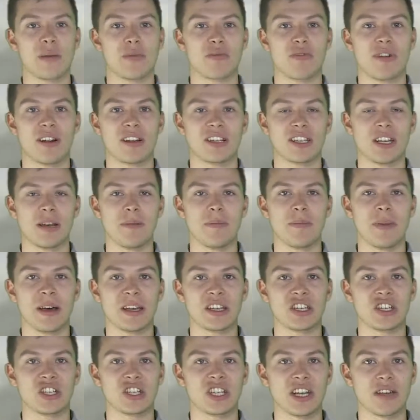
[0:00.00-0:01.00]
pressure
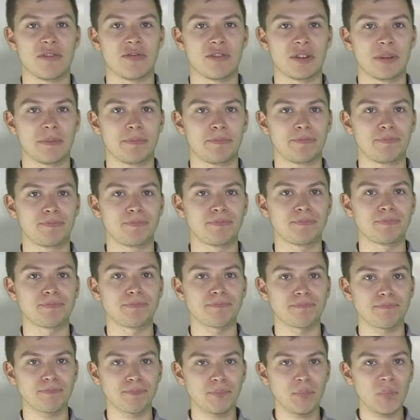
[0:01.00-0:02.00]
might shift.
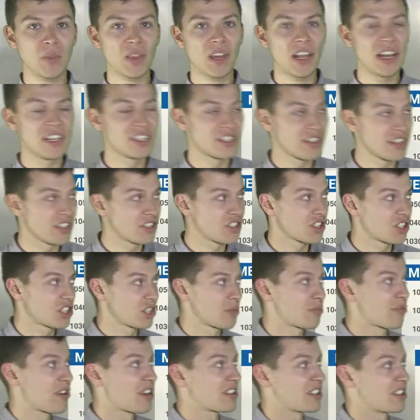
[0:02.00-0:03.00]
And so this just
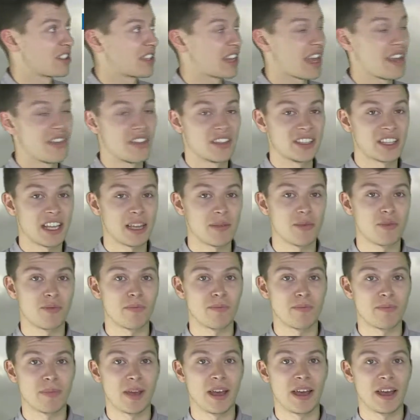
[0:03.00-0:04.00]
summarises again the
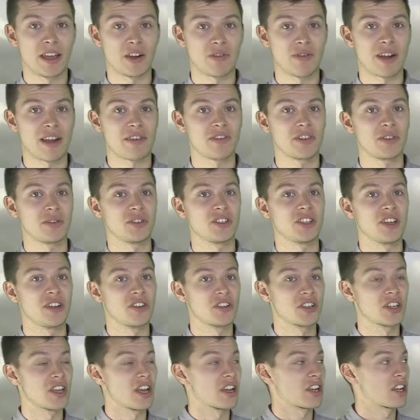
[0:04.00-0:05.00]
same graph that we
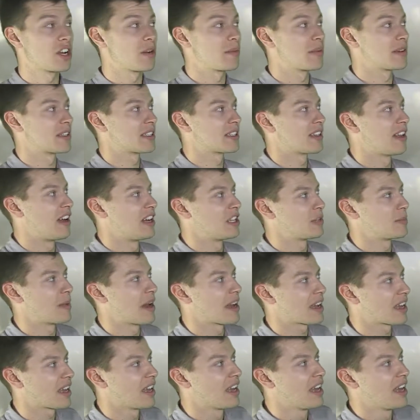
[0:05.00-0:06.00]
showed a couple of slides
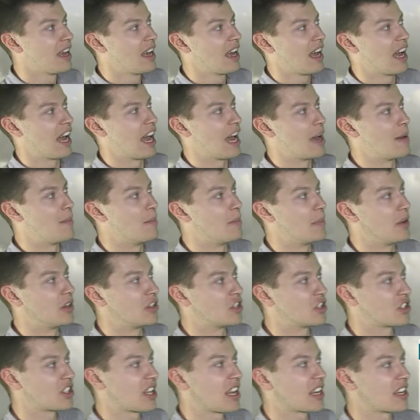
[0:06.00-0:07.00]
back, but
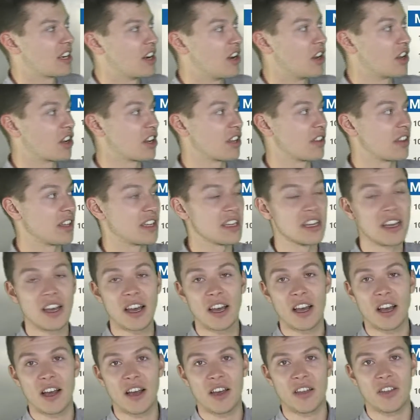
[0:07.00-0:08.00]
just taking a look at the
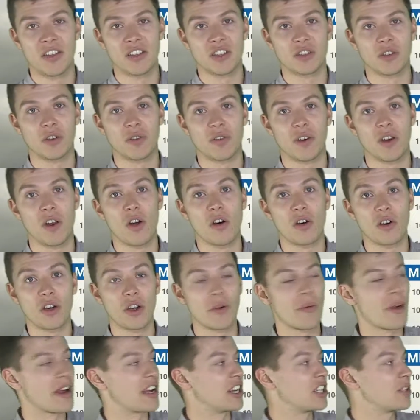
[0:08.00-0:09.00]
sort of
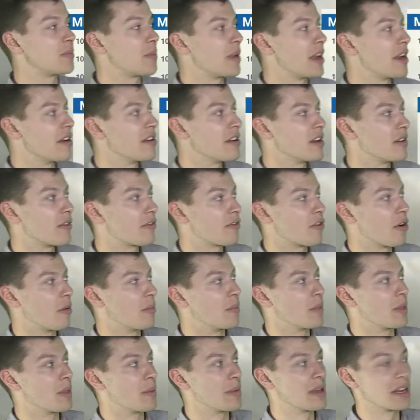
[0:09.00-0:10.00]
longer range period
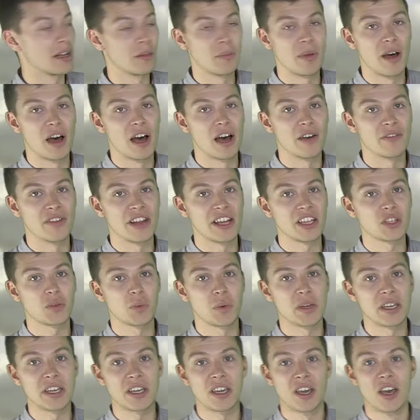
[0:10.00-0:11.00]
from the middle part of next
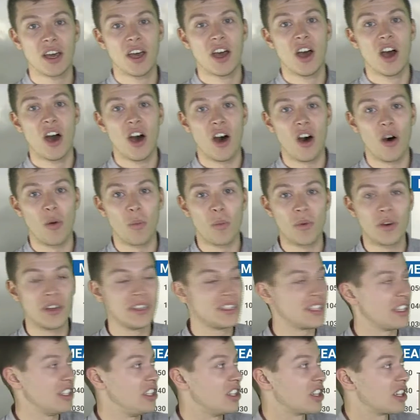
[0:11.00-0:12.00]
week
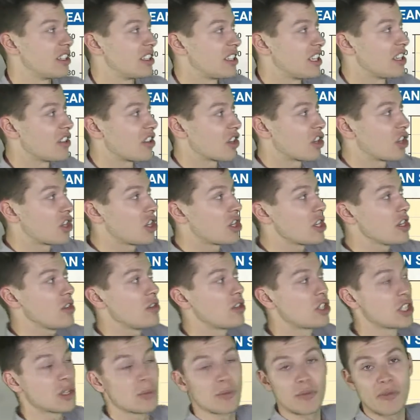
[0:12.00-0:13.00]
onwards, and you can see the
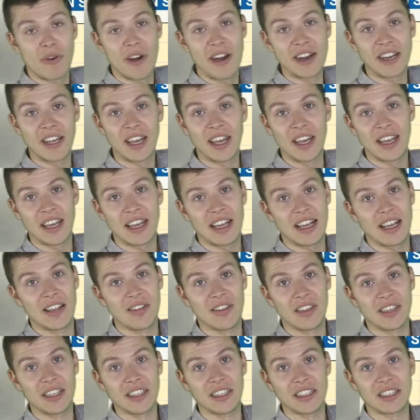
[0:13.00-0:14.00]
huge spread
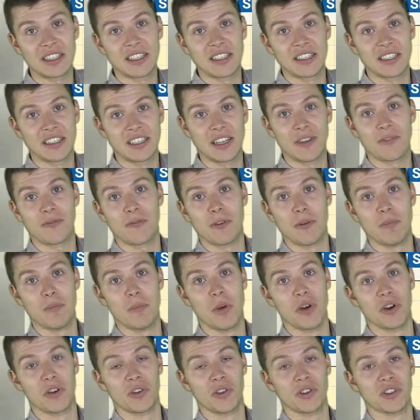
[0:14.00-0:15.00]
in these different
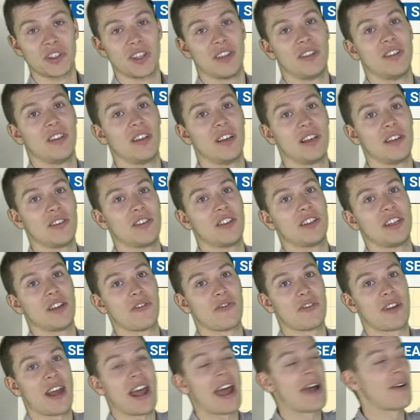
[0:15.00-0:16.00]
models and the
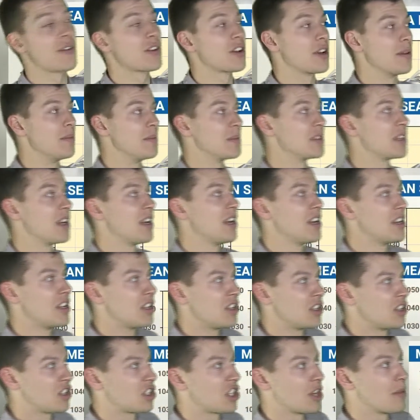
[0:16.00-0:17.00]
different outcomes.
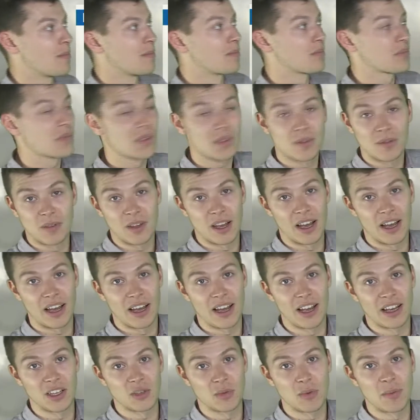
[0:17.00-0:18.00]
Some,
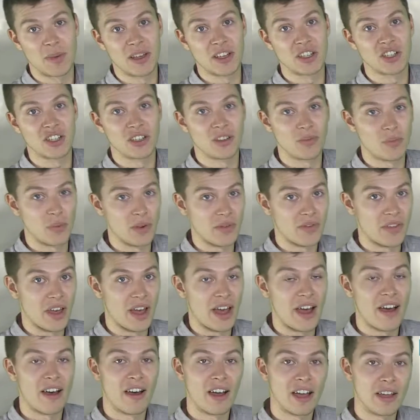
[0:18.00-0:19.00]
as we mentioned, with
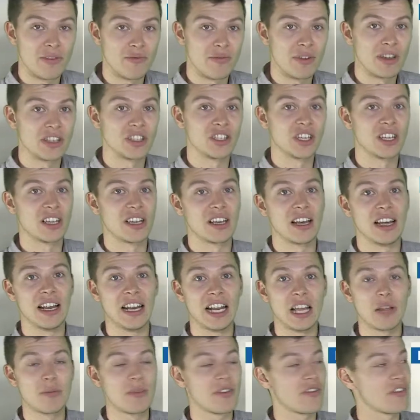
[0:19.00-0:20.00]
that high ridging a
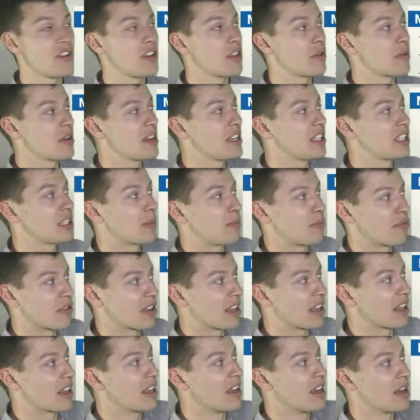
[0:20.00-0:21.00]
little bit further east,
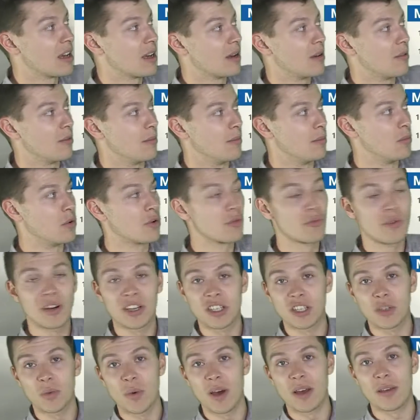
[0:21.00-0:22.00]
bringing more
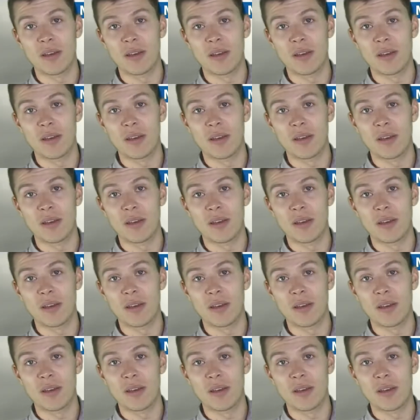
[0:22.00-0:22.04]
ridged